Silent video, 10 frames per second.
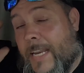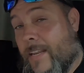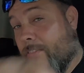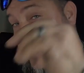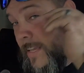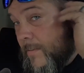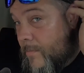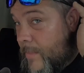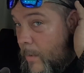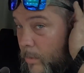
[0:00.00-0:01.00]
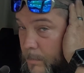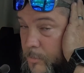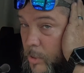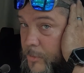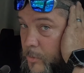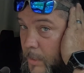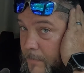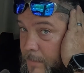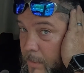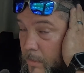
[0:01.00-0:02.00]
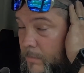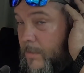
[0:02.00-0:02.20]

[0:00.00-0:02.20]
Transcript: anything that will obstruct your left ear,